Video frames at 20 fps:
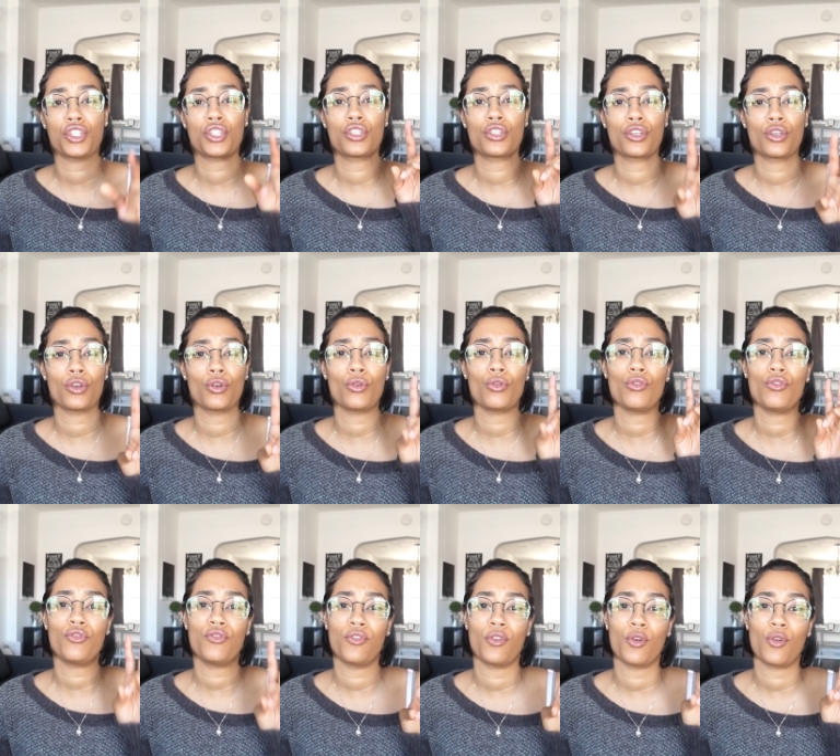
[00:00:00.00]
two
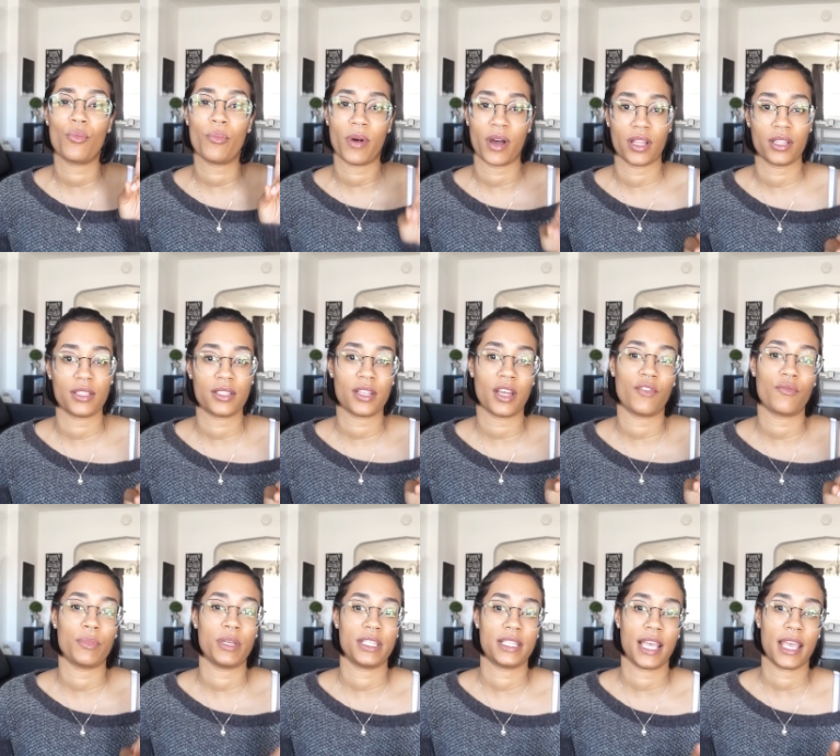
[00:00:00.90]
full months of
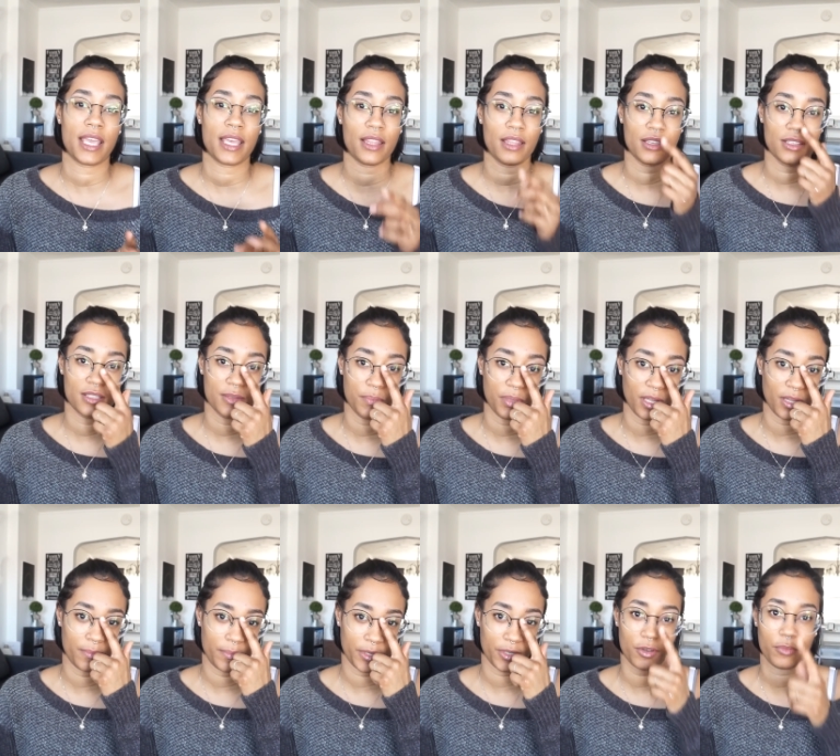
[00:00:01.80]
me taking these
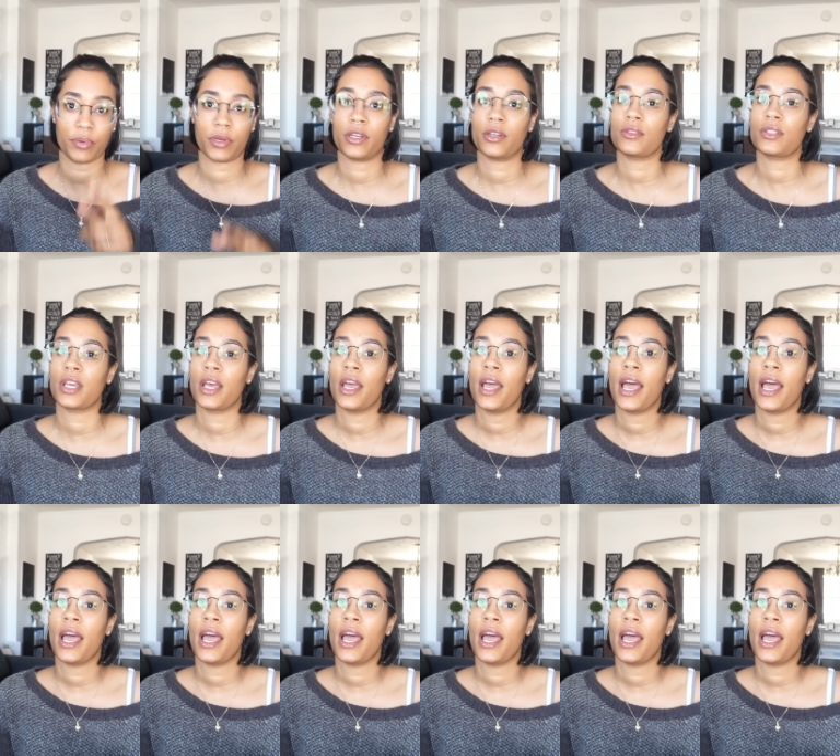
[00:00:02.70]
Blood Builder pills.